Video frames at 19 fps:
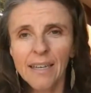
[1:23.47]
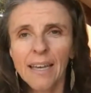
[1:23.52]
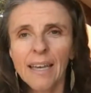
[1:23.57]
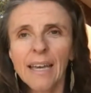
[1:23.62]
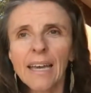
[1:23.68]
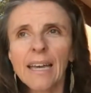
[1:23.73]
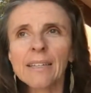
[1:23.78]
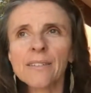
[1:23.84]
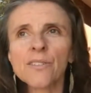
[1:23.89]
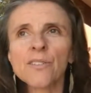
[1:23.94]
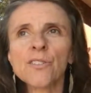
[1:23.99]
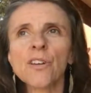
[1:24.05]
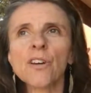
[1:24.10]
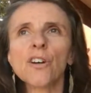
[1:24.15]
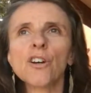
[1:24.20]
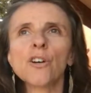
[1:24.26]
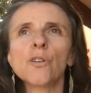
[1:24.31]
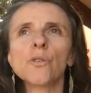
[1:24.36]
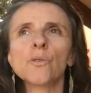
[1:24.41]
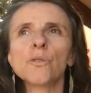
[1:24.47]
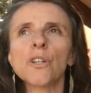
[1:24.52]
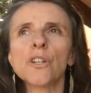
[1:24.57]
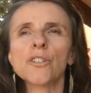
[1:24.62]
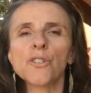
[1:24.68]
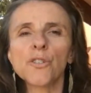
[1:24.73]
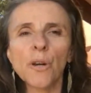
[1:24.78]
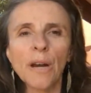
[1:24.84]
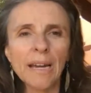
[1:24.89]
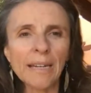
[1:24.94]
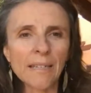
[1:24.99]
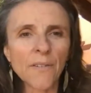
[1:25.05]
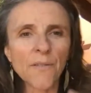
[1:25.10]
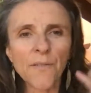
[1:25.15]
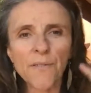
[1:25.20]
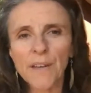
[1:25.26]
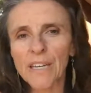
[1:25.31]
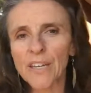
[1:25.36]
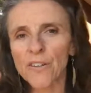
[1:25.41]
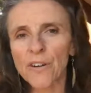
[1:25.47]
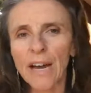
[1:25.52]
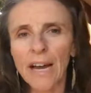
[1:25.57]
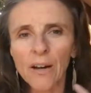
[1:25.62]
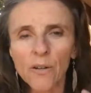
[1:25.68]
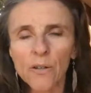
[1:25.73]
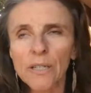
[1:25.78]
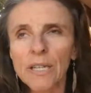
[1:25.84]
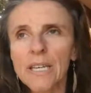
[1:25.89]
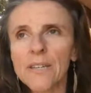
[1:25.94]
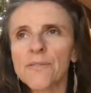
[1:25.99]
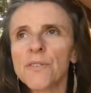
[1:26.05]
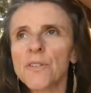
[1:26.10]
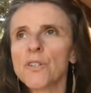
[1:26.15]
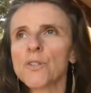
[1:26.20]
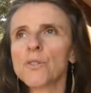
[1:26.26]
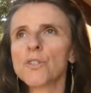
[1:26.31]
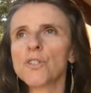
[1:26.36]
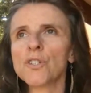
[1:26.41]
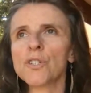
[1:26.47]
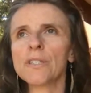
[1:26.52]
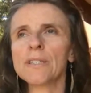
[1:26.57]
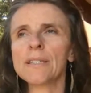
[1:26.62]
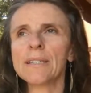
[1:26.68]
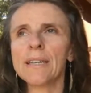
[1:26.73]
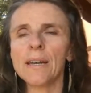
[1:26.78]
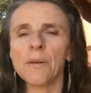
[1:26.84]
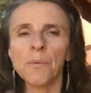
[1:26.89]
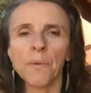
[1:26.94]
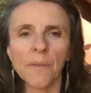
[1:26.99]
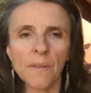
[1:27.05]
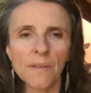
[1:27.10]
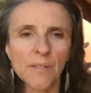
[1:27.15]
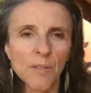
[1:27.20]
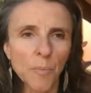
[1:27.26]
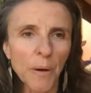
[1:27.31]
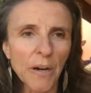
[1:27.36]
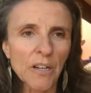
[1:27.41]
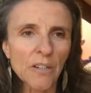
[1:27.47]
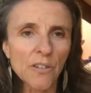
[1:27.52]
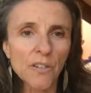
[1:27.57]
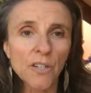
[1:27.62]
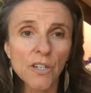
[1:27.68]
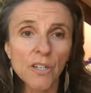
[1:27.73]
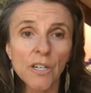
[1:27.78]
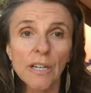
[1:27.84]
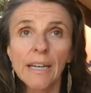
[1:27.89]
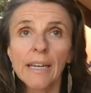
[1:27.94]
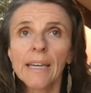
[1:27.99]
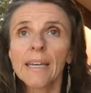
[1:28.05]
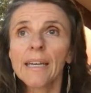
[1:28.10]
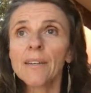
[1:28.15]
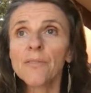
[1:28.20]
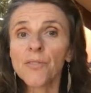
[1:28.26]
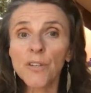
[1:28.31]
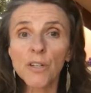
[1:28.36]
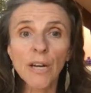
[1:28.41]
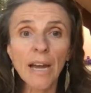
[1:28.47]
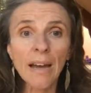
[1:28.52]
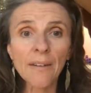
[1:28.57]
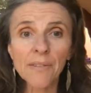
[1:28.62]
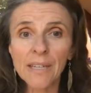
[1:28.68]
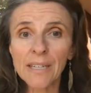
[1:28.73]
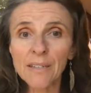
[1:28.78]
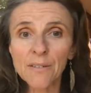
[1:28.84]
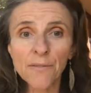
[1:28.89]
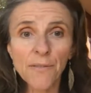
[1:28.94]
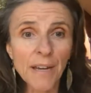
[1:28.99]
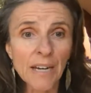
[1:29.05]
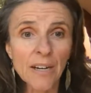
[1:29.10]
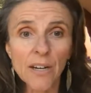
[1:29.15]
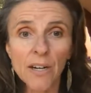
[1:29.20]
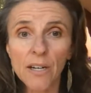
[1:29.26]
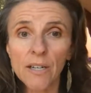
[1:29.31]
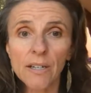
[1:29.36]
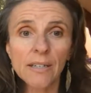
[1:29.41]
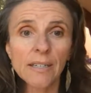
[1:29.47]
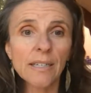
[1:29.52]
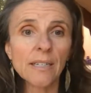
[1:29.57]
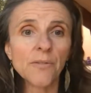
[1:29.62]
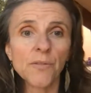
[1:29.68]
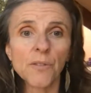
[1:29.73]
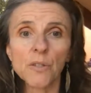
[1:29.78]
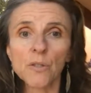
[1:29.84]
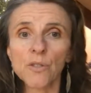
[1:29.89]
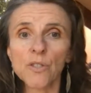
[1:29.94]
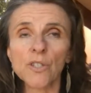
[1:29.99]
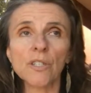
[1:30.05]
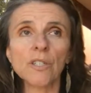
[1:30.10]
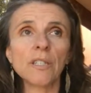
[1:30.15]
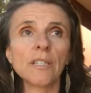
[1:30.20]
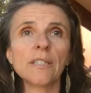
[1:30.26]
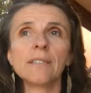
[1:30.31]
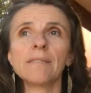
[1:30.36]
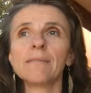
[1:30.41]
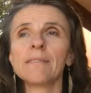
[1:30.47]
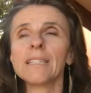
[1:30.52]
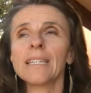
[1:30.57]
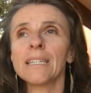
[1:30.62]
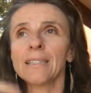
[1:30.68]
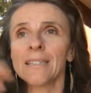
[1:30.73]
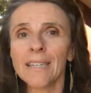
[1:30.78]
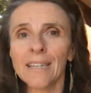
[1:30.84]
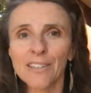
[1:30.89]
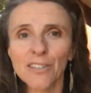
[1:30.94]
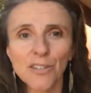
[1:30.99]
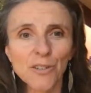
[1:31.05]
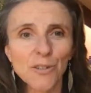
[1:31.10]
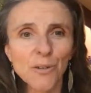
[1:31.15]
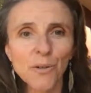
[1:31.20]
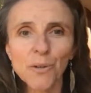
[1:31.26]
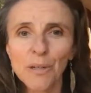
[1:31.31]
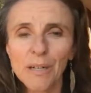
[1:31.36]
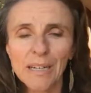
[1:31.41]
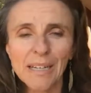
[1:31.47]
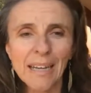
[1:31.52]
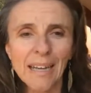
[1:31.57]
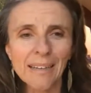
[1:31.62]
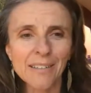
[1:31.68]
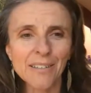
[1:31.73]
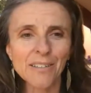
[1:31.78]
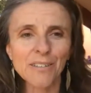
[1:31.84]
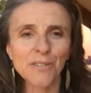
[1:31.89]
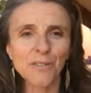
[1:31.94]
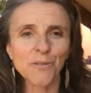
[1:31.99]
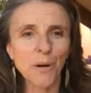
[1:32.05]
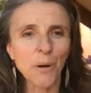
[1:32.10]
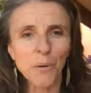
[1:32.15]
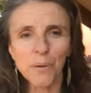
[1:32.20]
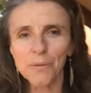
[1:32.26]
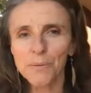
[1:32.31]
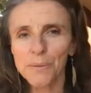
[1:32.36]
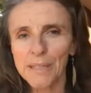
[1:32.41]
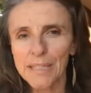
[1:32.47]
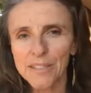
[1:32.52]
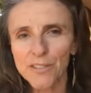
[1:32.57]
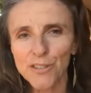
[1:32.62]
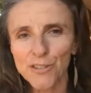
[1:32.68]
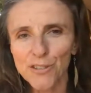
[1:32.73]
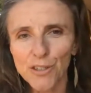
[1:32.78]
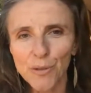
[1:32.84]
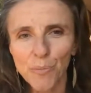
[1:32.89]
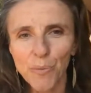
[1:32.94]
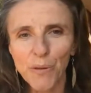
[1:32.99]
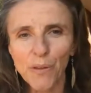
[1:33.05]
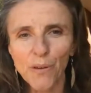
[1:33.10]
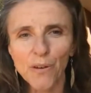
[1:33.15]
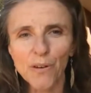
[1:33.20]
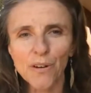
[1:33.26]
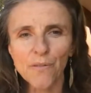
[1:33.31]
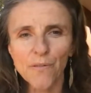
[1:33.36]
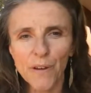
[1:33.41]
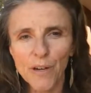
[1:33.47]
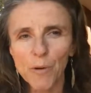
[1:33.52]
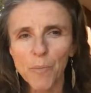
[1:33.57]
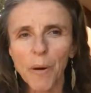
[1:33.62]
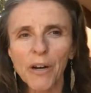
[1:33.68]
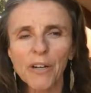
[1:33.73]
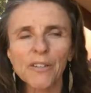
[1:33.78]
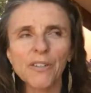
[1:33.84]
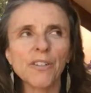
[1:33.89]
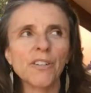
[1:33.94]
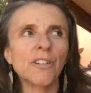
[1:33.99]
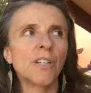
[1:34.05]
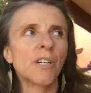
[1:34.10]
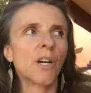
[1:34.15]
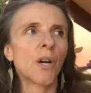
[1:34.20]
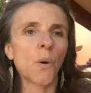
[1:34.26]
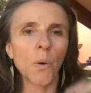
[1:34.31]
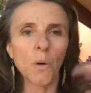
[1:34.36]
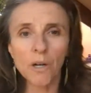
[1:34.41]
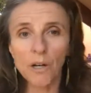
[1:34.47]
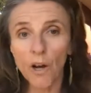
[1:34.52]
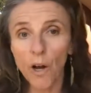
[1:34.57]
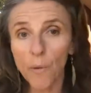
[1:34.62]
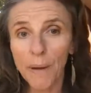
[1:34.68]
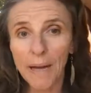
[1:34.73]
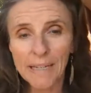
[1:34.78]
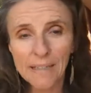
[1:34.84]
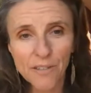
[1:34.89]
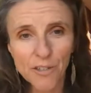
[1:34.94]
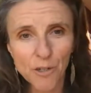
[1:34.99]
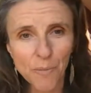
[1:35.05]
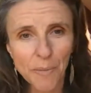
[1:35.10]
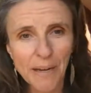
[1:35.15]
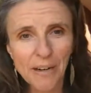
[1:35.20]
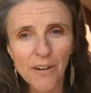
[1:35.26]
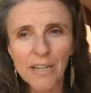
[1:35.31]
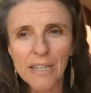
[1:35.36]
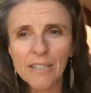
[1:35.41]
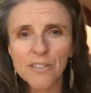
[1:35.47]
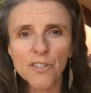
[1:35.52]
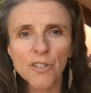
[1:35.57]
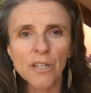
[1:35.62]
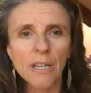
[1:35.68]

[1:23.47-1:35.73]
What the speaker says: And so trying to figure out if you should stay with this partner, if you're having an affair, if you should continue and grow a relationship with your affair partner or go back to your marriage,